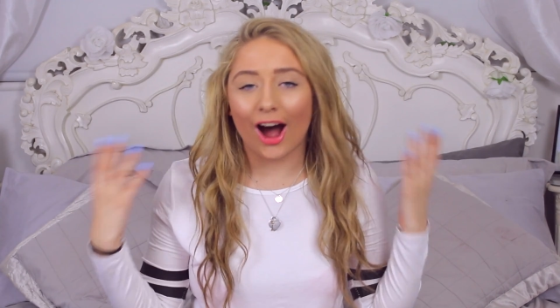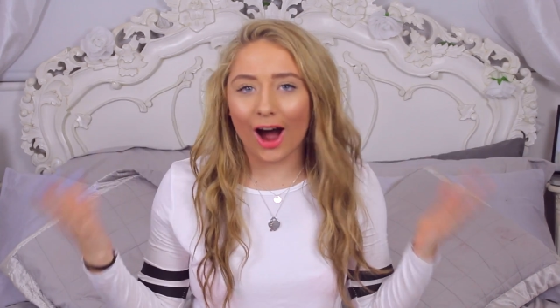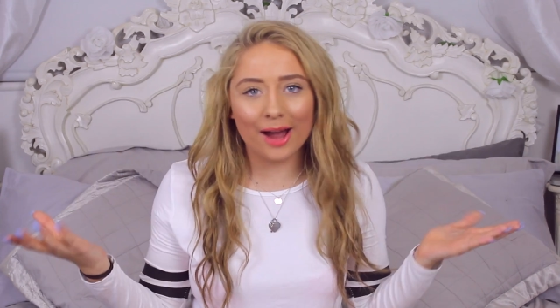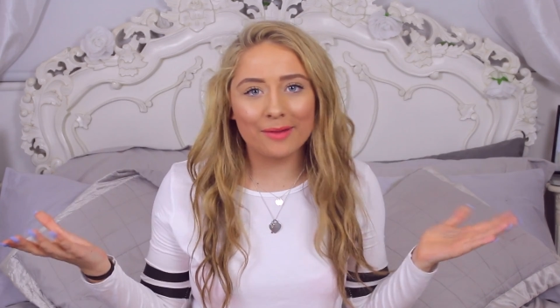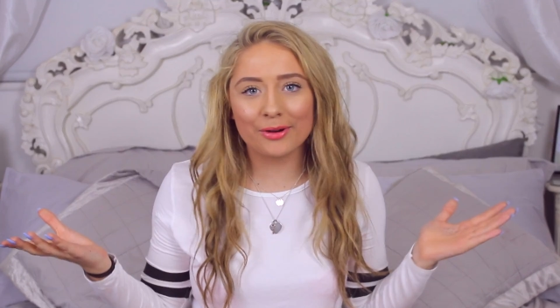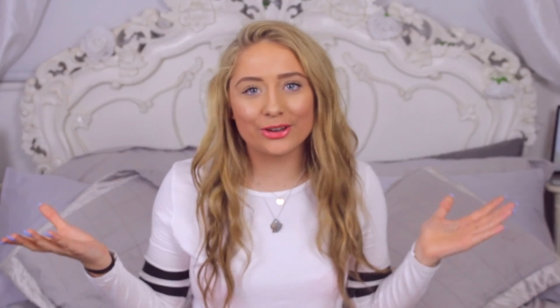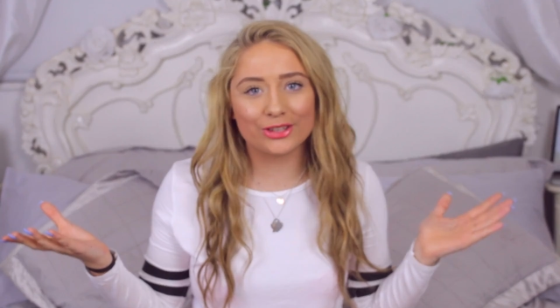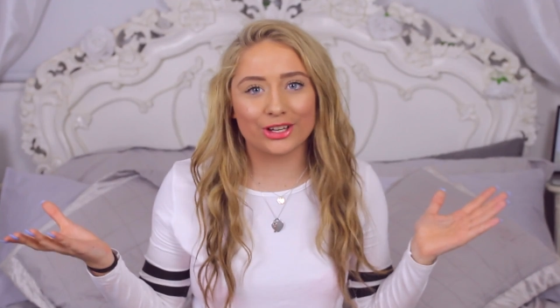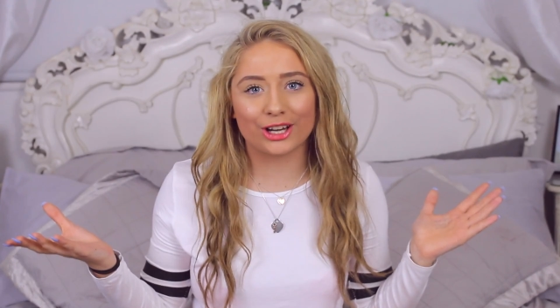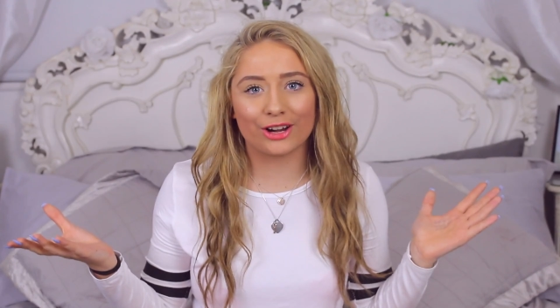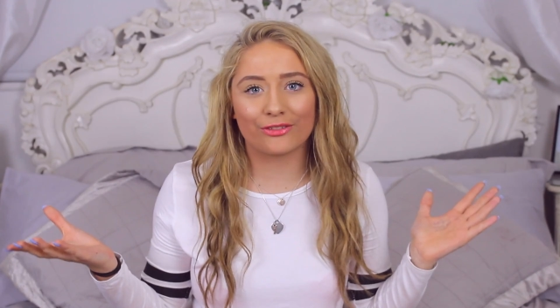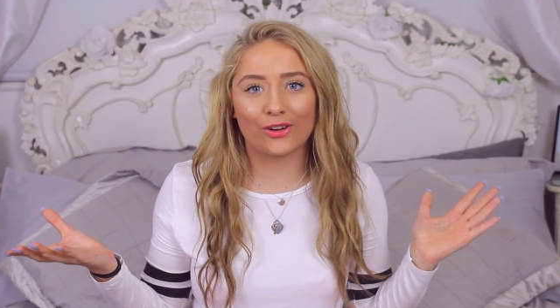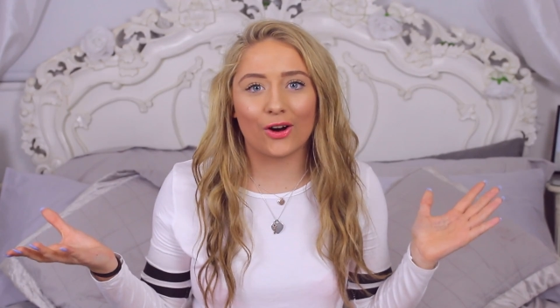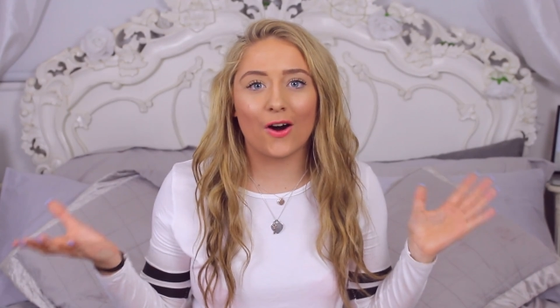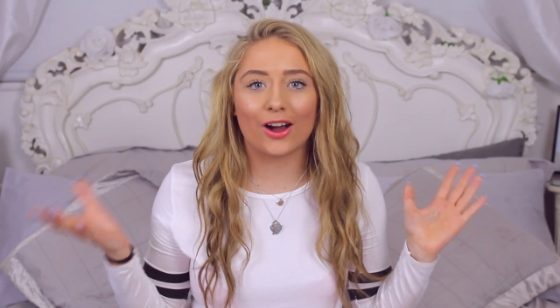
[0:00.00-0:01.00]
I'm not doing
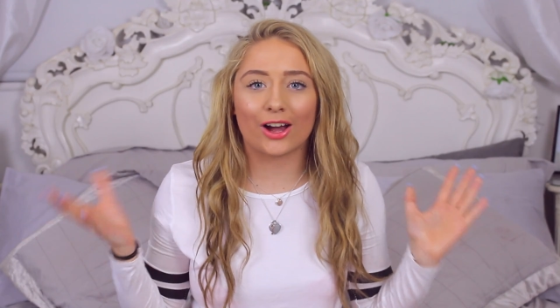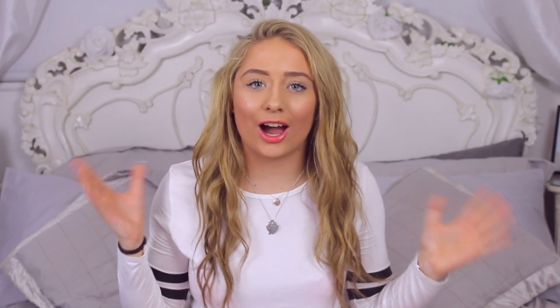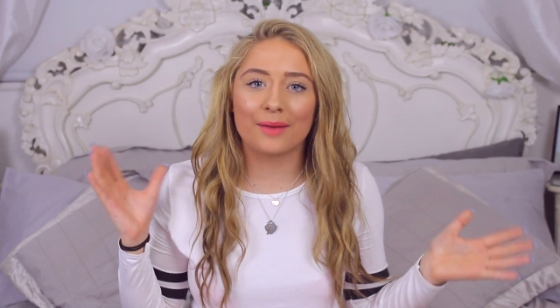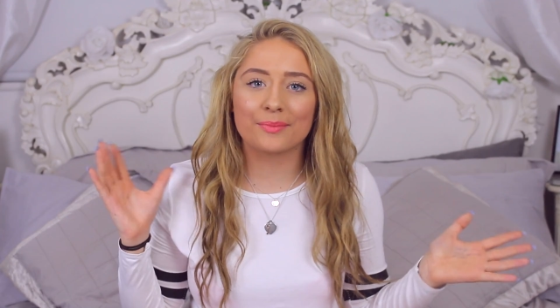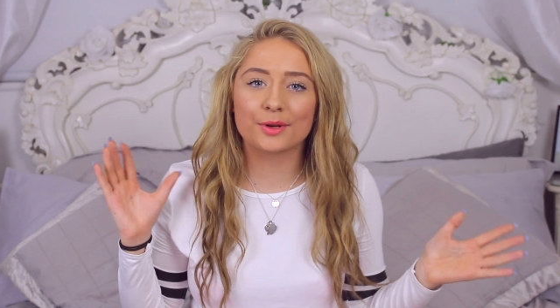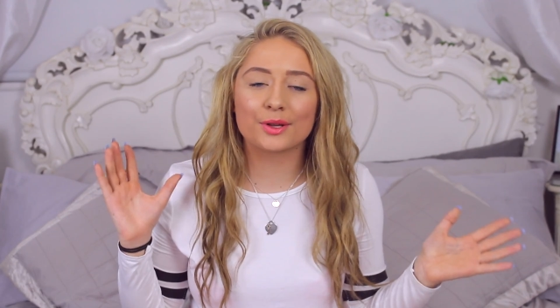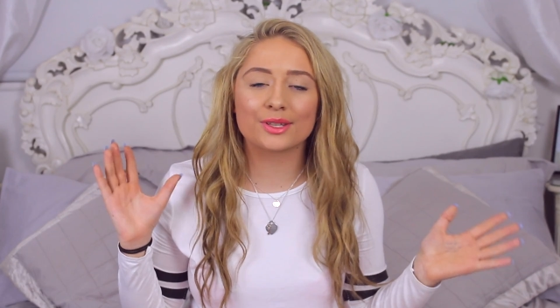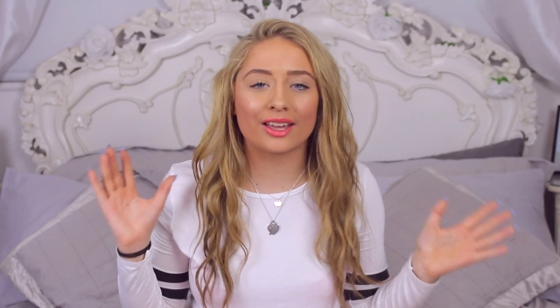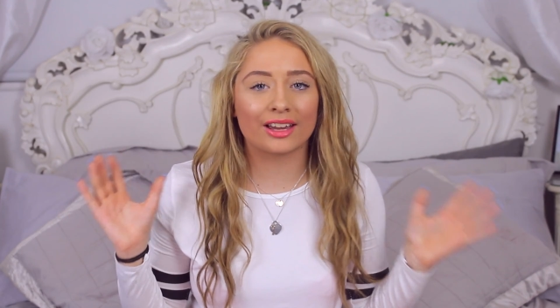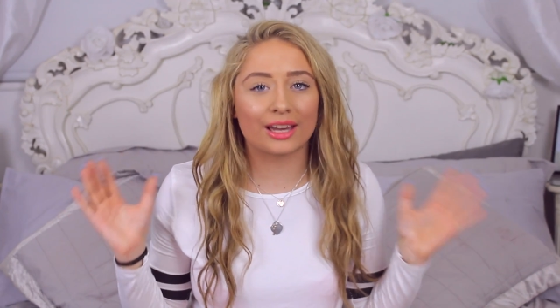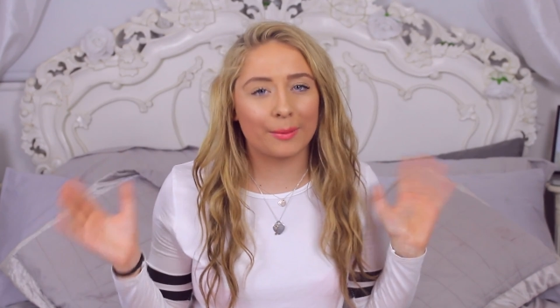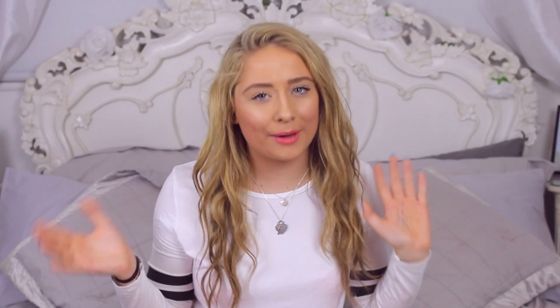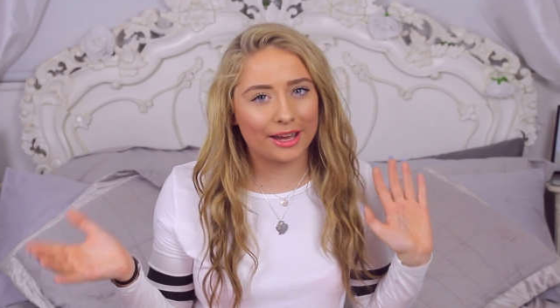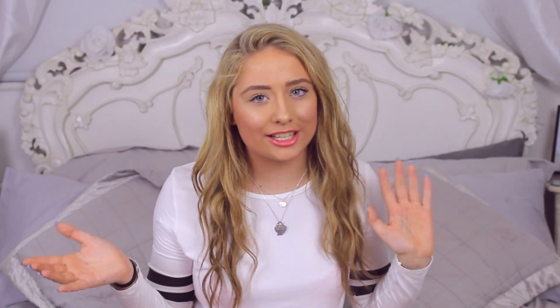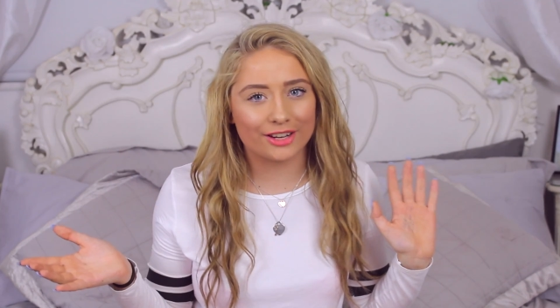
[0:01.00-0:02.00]
a vlog, I'm doing
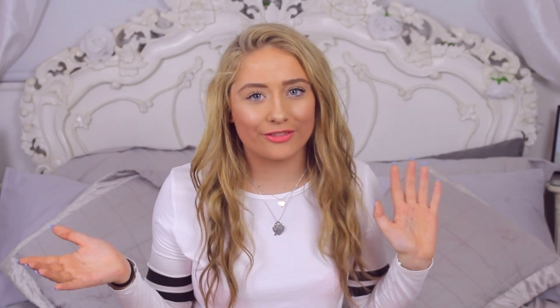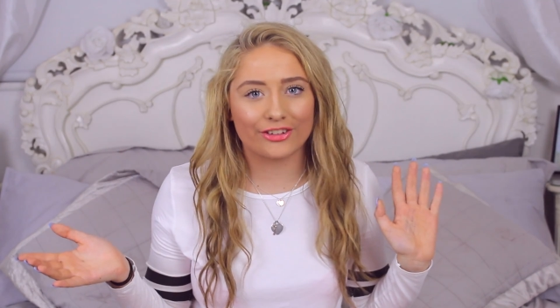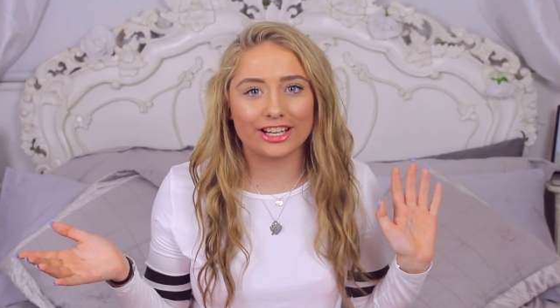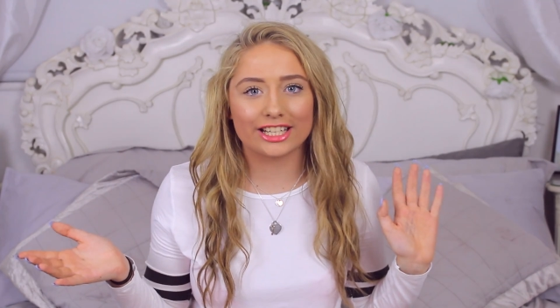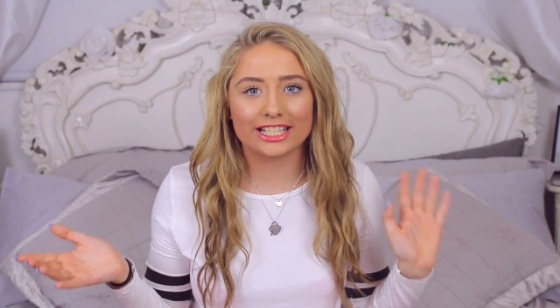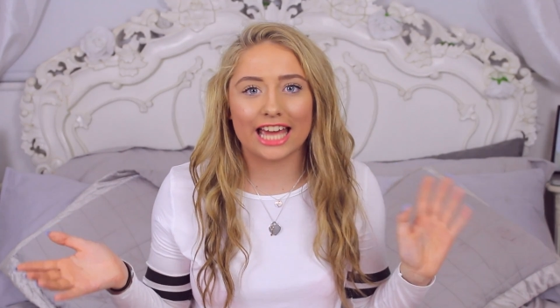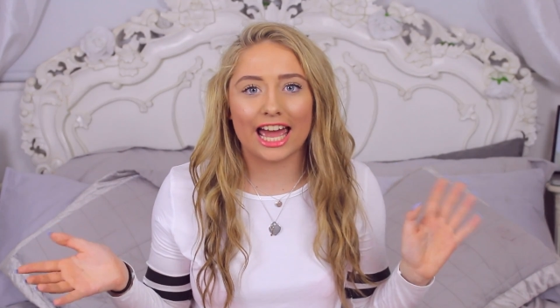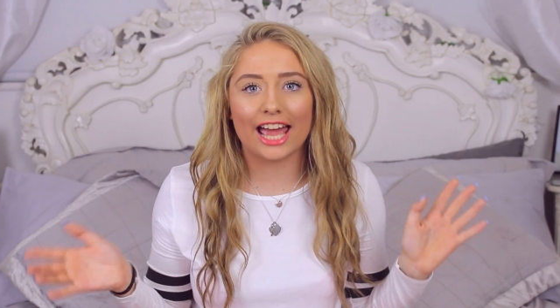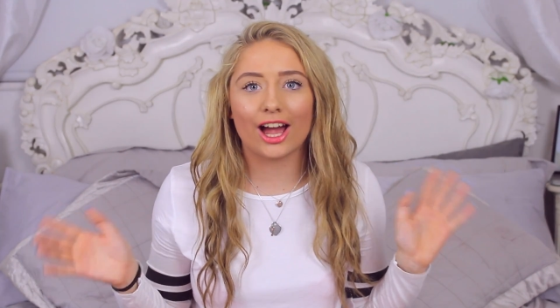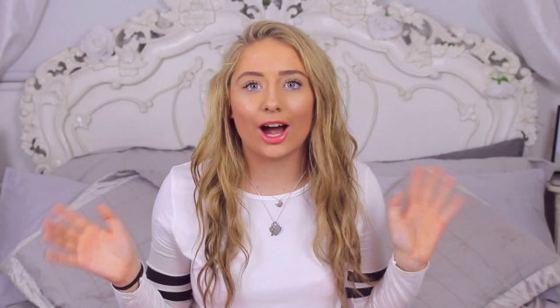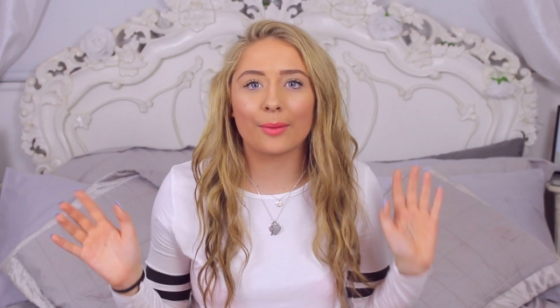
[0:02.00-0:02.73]
something a bit different today.